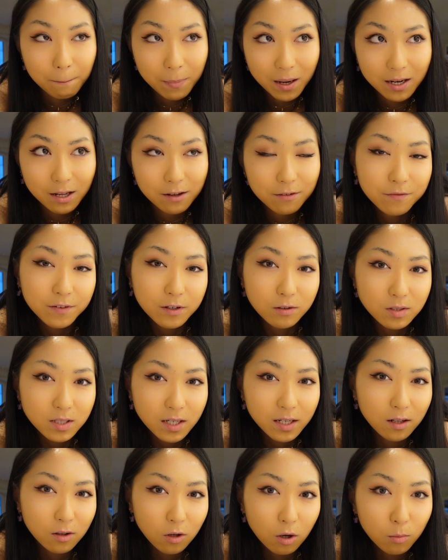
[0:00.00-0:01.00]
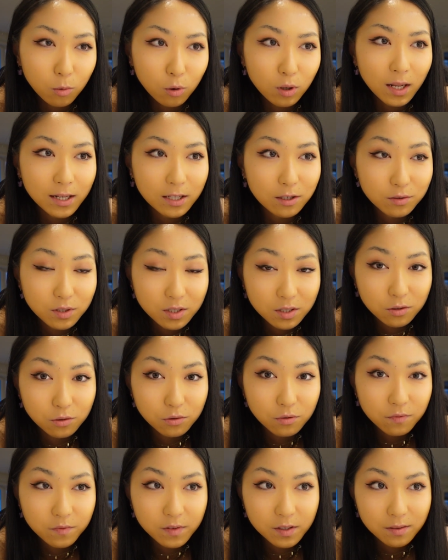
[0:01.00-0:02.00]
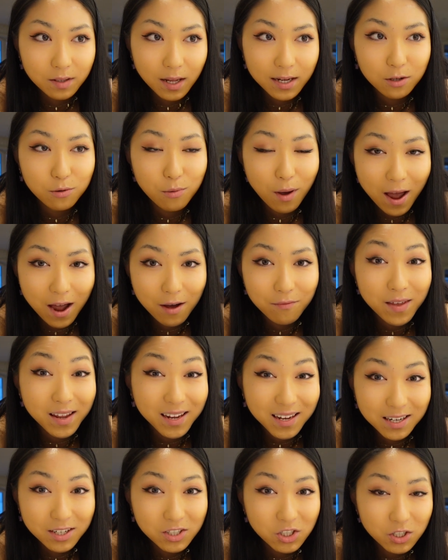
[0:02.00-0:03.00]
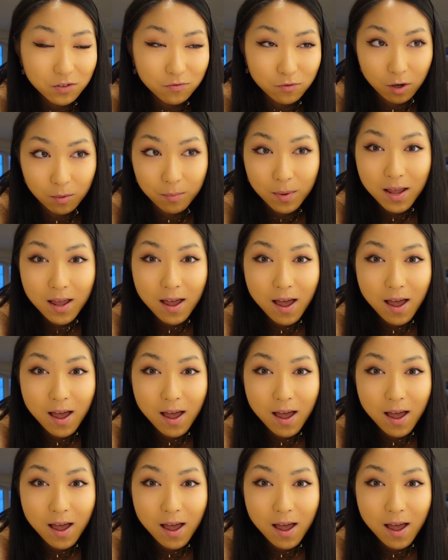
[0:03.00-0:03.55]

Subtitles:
but it feels like a lot more. Like you still feel like you have that energy from